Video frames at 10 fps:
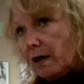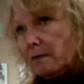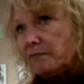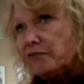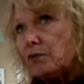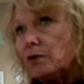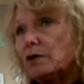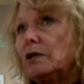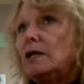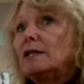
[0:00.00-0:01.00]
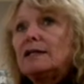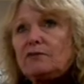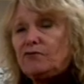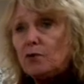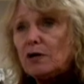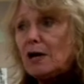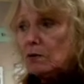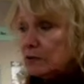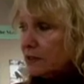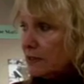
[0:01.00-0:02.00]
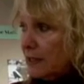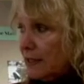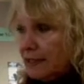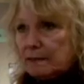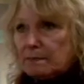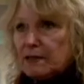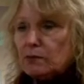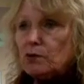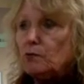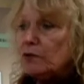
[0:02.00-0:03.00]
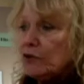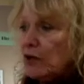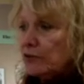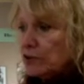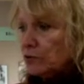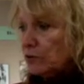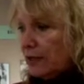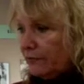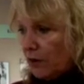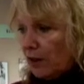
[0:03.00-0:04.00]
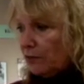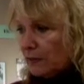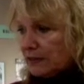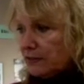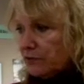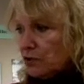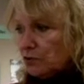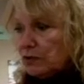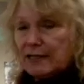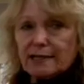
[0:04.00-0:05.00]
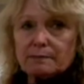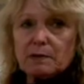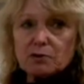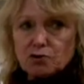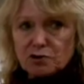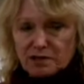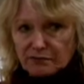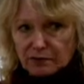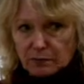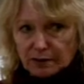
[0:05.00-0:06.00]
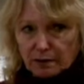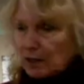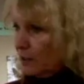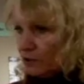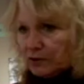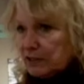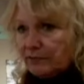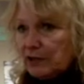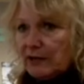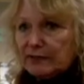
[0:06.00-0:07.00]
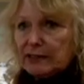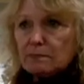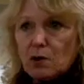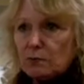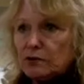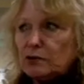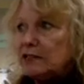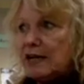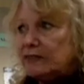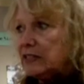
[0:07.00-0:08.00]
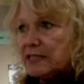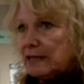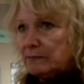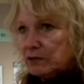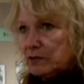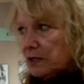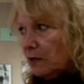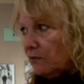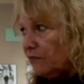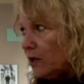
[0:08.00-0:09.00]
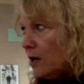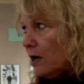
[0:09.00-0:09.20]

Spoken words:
for like 4 hours in a big room with all the rest of the jury and marshals everywhere. You could never have any moment. You couldn't have any time to yourself.